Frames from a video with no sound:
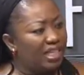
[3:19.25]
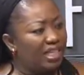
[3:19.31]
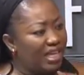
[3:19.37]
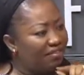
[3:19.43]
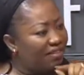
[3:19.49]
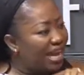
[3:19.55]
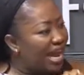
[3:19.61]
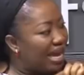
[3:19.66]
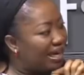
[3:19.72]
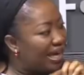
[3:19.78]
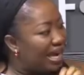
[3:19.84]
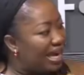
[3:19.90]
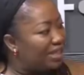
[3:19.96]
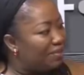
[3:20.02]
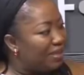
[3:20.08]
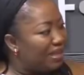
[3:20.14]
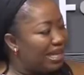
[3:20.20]
If they had
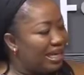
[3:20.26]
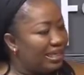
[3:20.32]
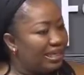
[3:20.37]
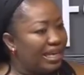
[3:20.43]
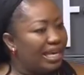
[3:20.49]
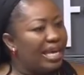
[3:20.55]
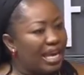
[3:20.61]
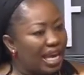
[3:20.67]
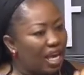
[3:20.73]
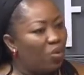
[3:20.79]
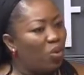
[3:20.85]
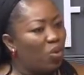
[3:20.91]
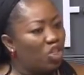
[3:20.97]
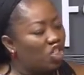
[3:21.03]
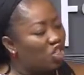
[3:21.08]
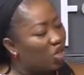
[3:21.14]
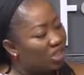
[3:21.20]
hurt me that day, it
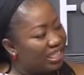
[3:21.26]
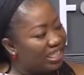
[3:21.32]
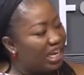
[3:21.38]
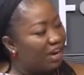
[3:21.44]
was not